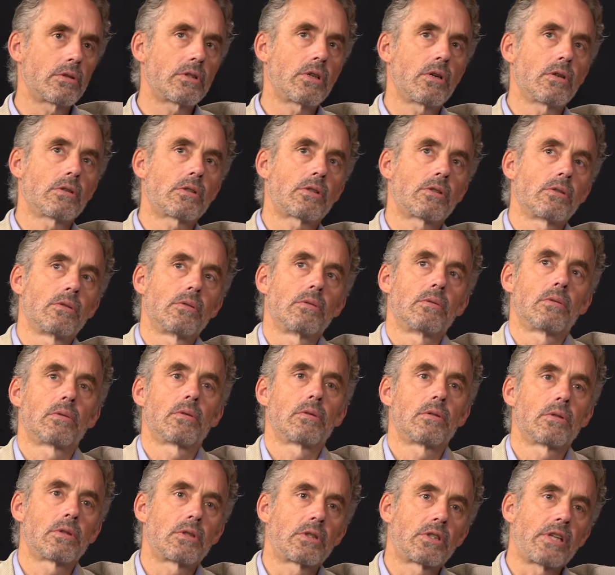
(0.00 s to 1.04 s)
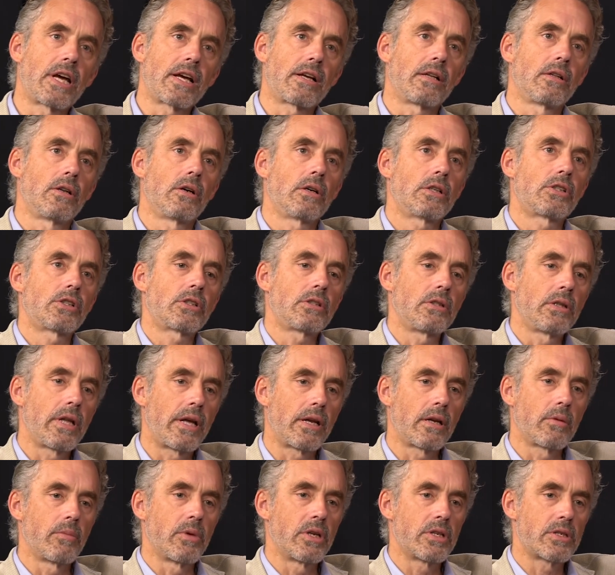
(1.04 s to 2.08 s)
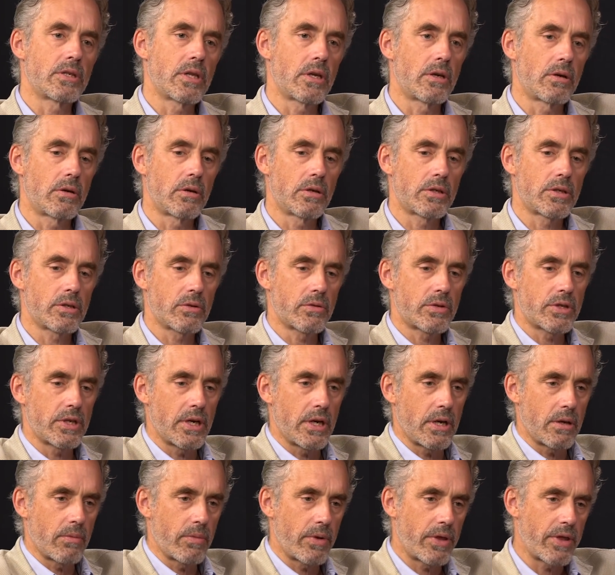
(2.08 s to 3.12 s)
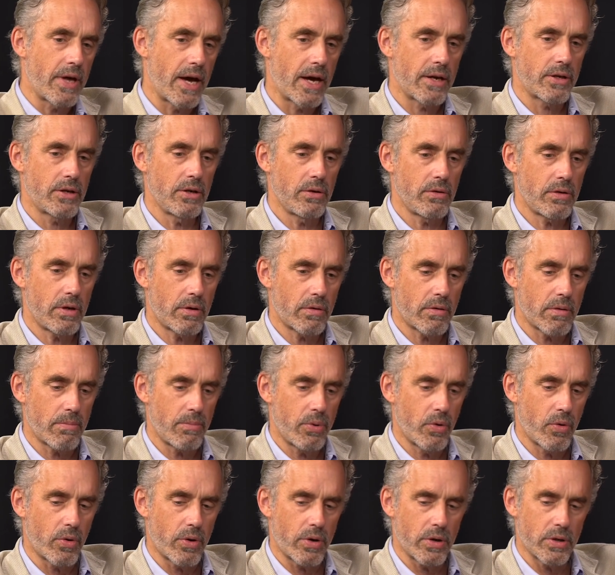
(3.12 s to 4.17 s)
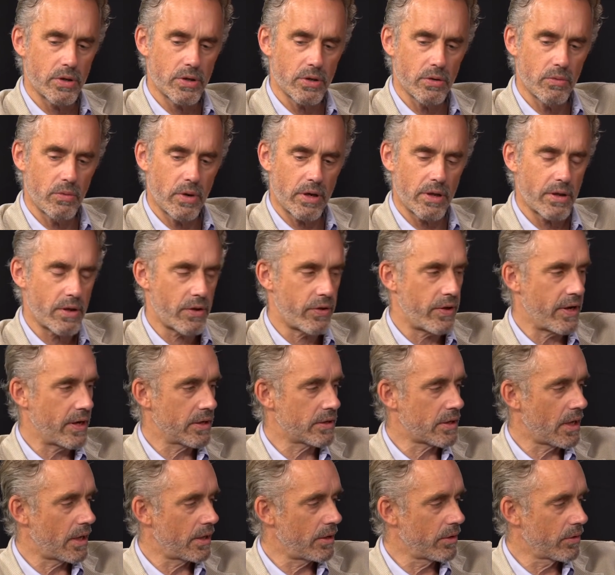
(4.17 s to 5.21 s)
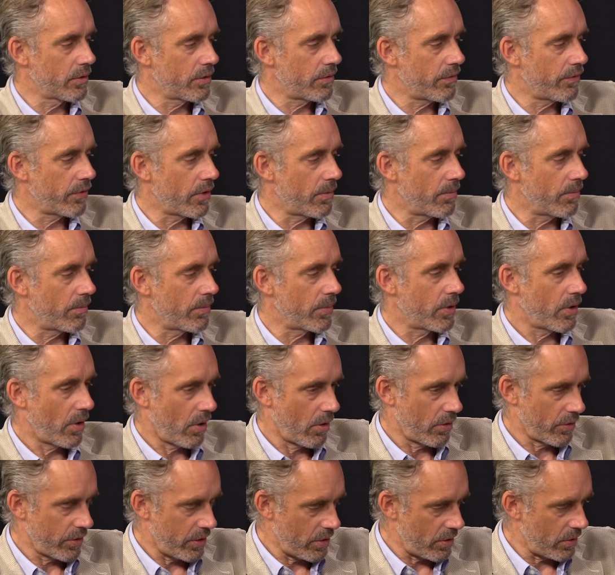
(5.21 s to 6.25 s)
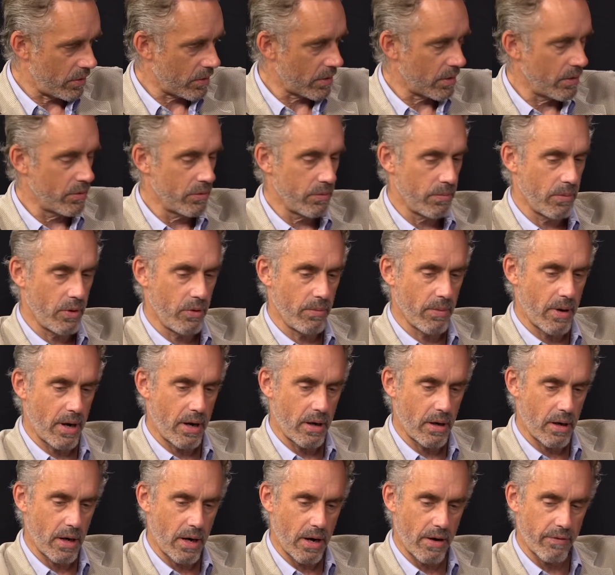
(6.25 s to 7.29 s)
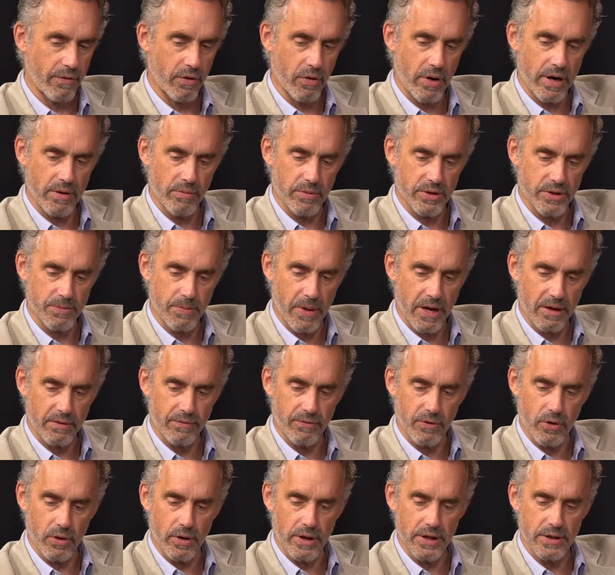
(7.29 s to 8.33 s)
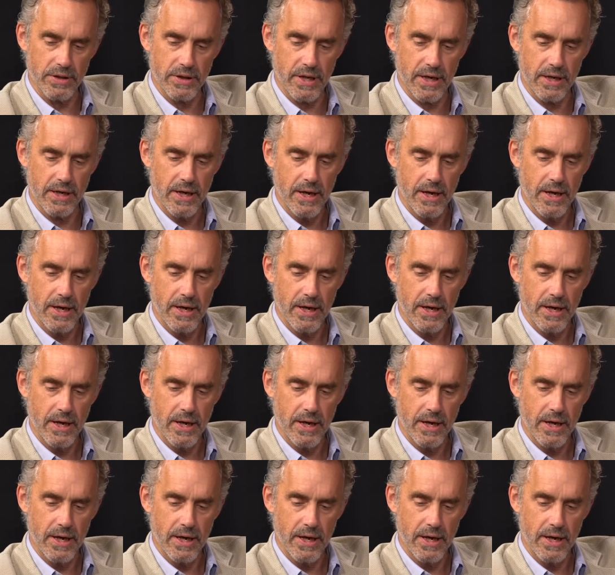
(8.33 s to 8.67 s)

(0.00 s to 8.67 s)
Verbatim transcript: there's also there's psychological elements that are associated with that too that are important. So one of the things I learned from Carl Jung, who, whom I have great respect for, is